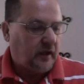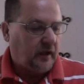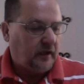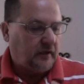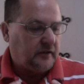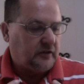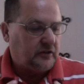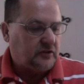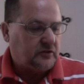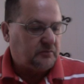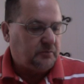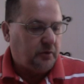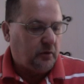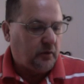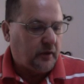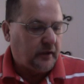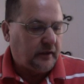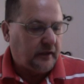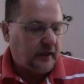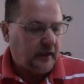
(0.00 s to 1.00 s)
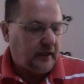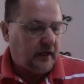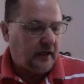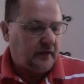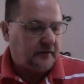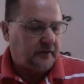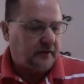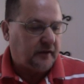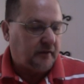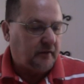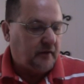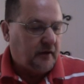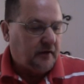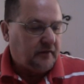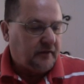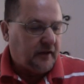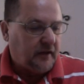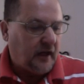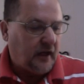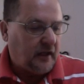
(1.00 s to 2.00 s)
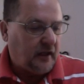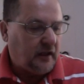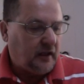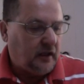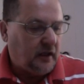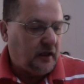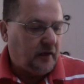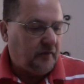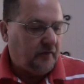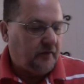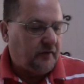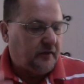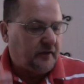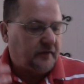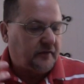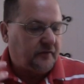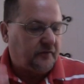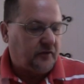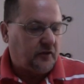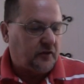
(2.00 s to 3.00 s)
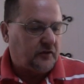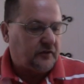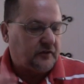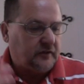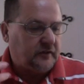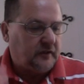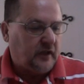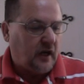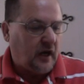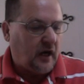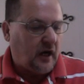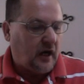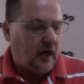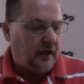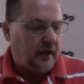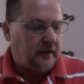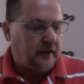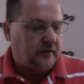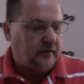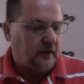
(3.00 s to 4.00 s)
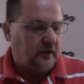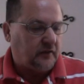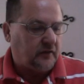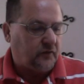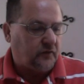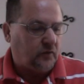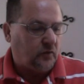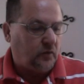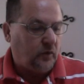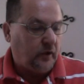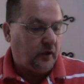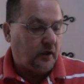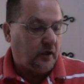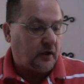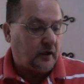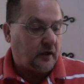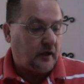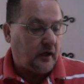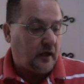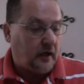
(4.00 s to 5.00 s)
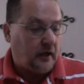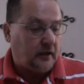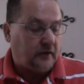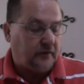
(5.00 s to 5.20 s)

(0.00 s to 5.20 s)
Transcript: just pointing that out to them. I love this verse 9. He says, "For we are God's